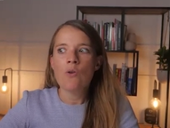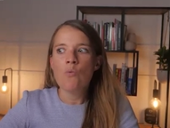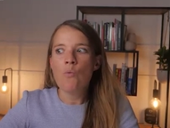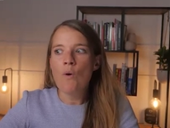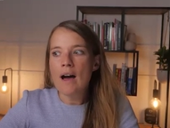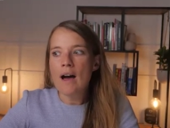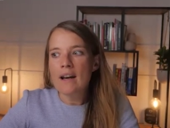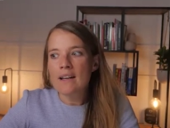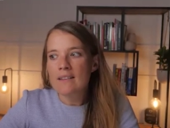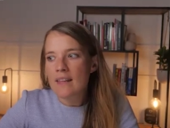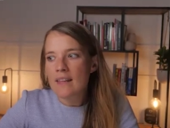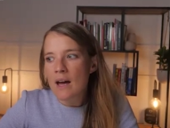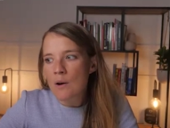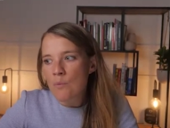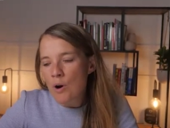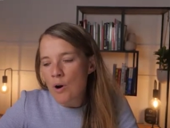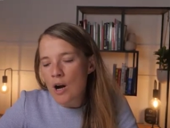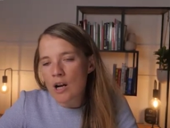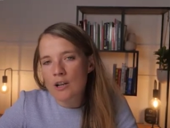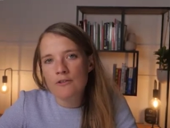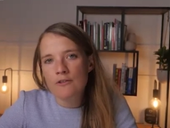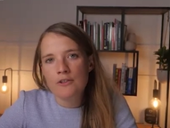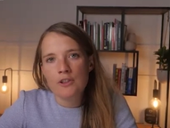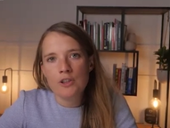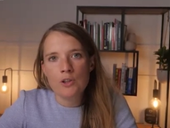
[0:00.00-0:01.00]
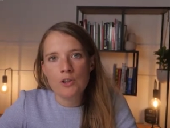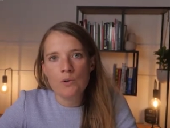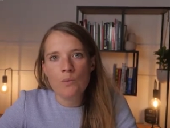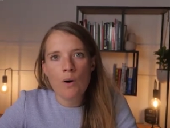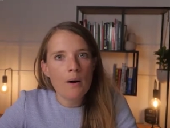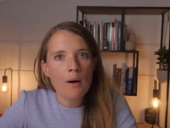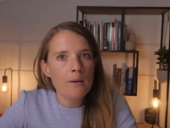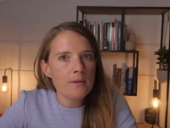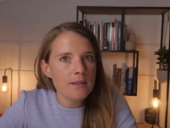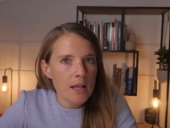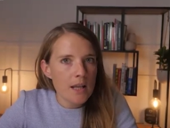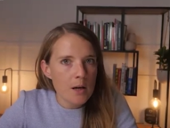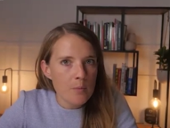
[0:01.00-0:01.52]
why didn't that work for you?
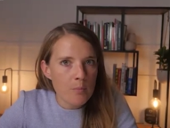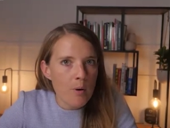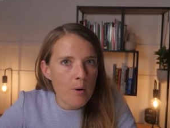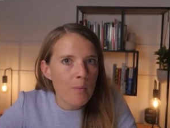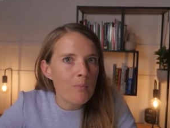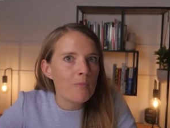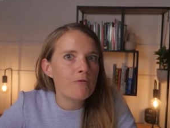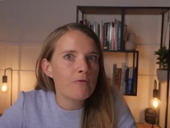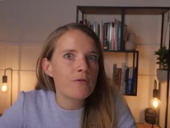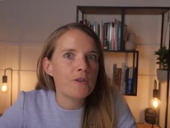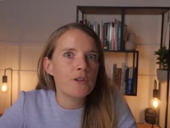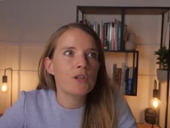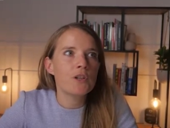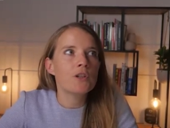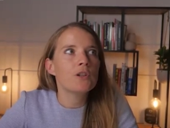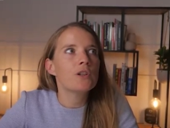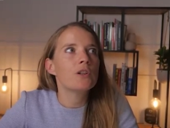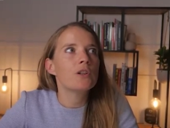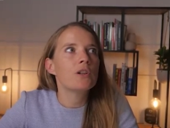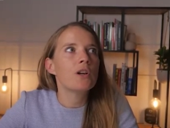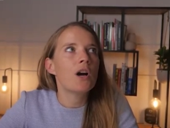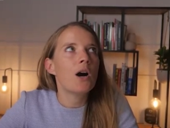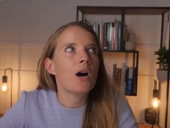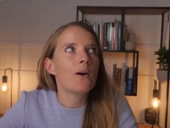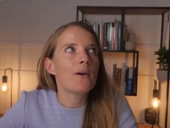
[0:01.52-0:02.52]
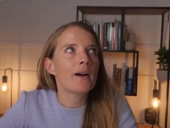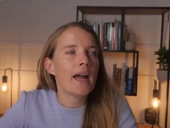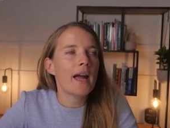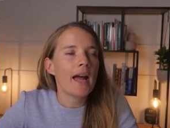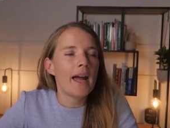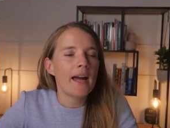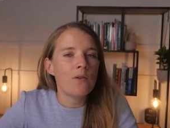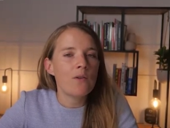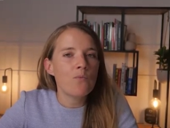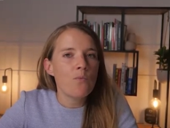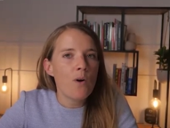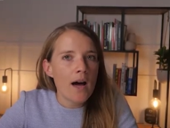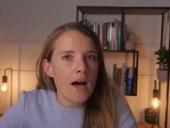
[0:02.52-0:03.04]
Why was that a problem for you? Oh,
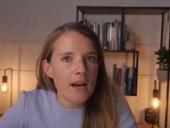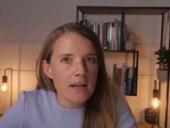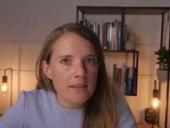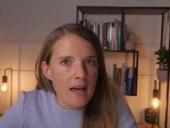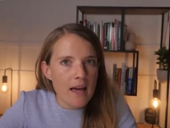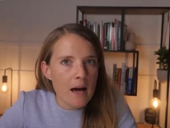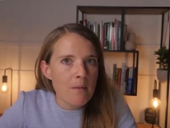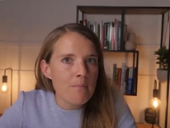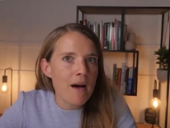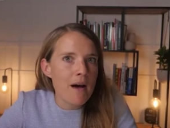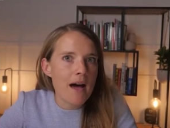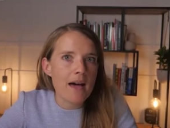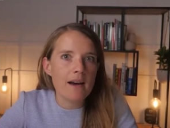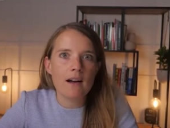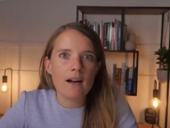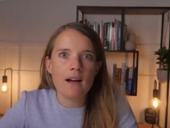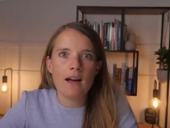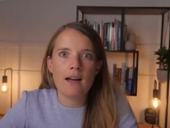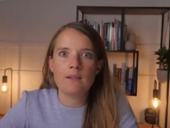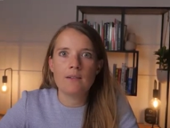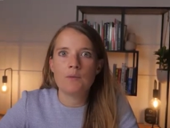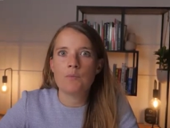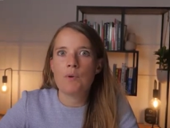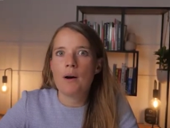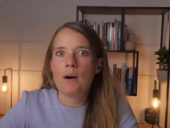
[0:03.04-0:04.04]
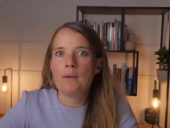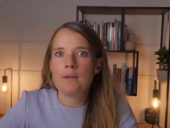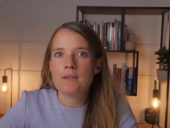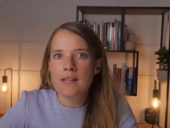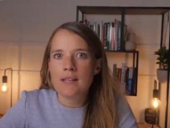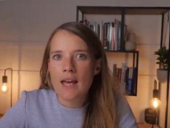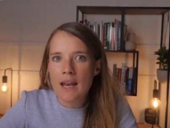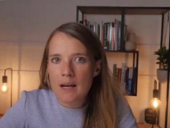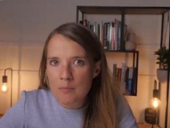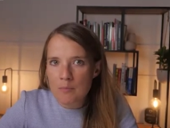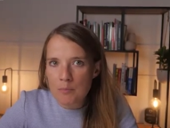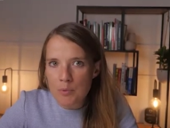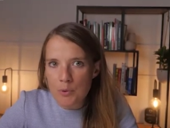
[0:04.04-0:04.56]
okay. And why did that matter? And why was
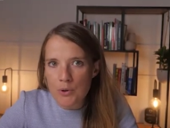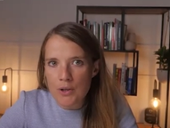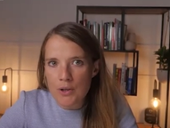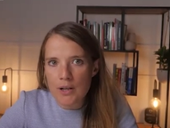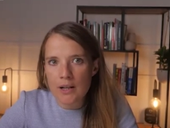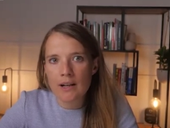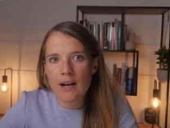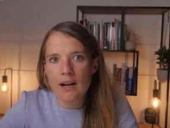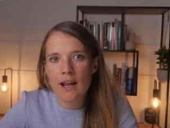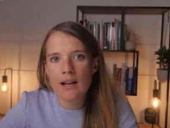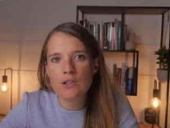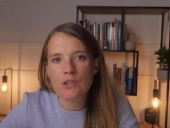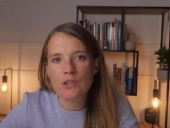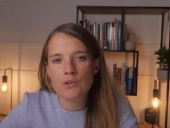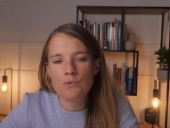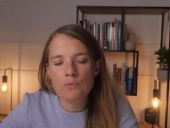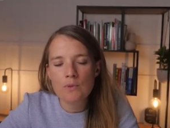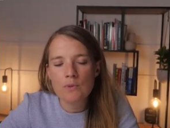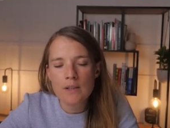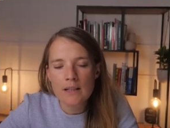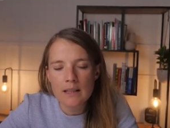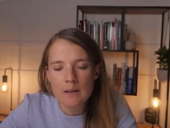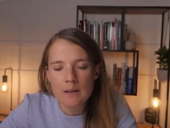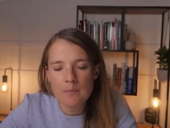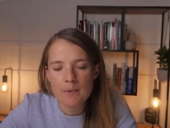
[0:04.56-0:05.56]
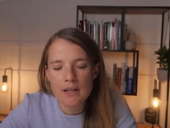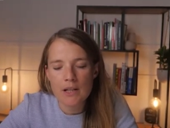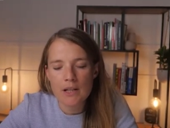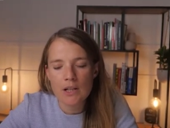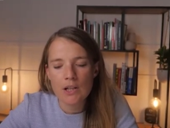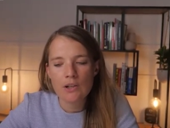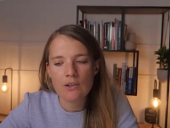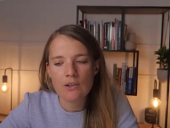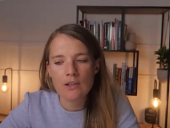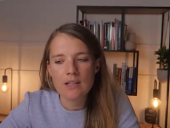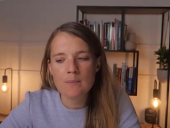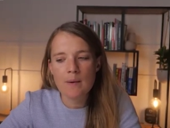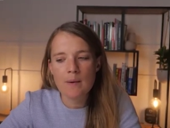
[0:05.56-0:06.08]
that important? And just really being
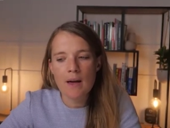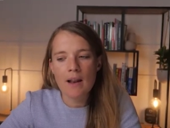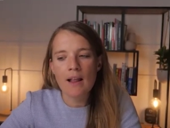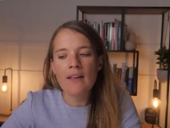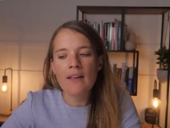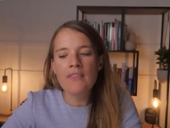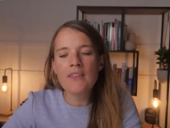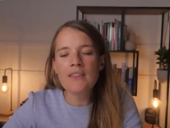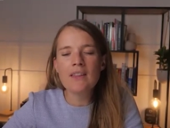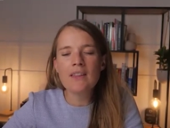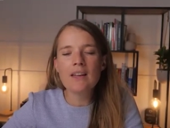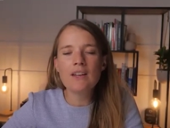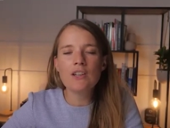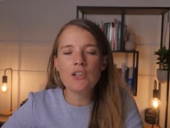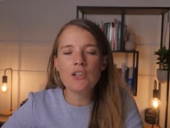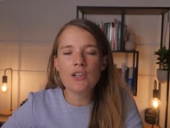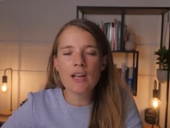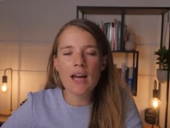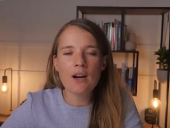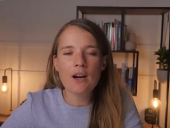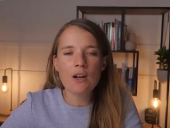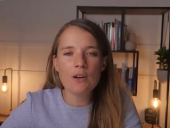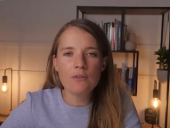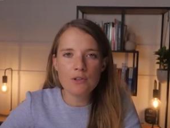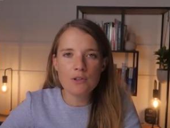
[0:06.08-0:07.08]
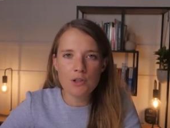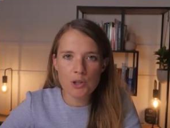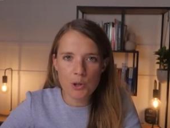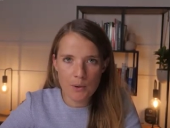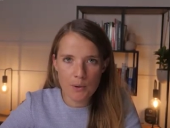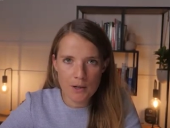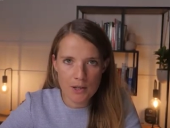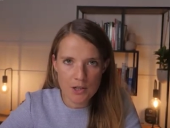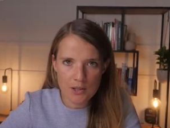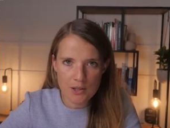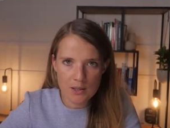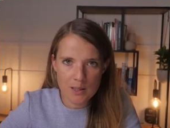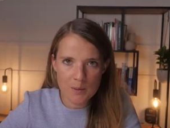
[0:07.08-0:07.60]
curious about. It. I think that you can overdo the
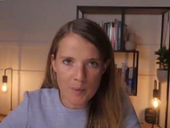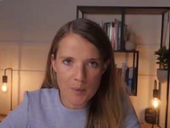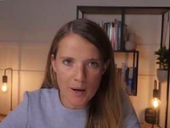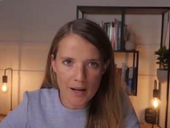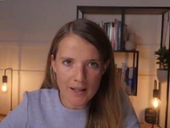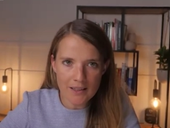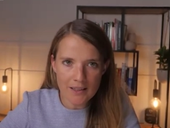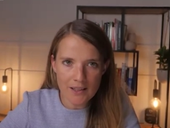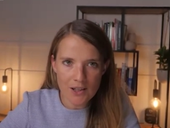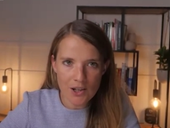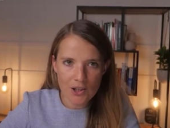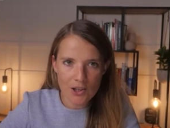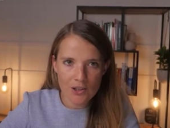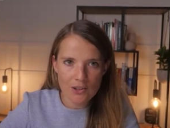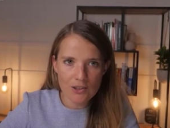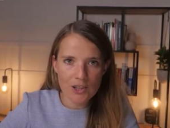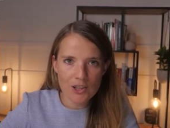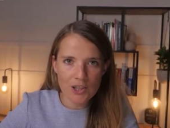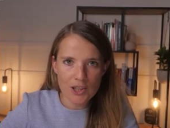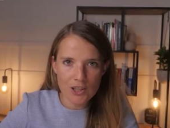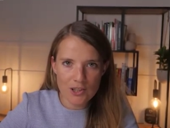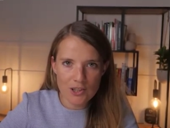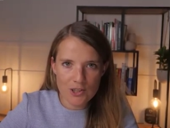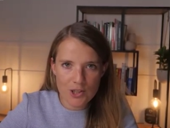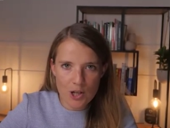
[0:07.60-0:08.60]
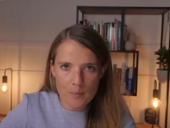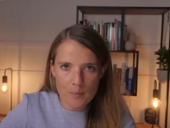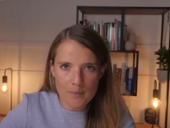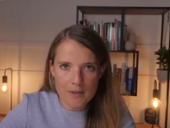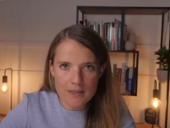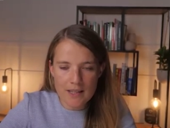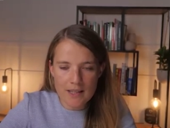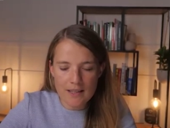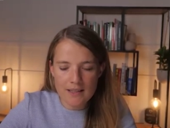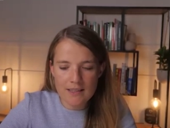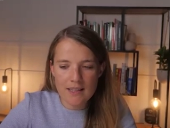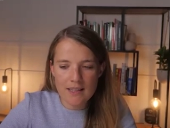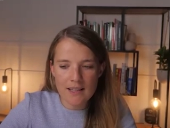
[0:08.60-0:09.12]
questions, but you know, you can use common
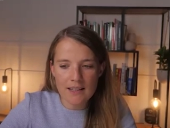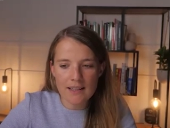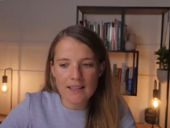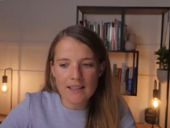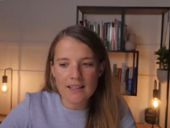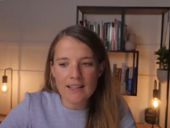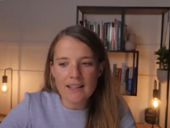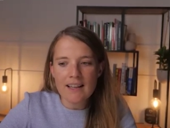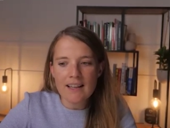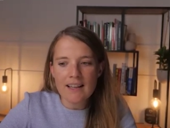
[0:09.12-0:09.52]
sense there.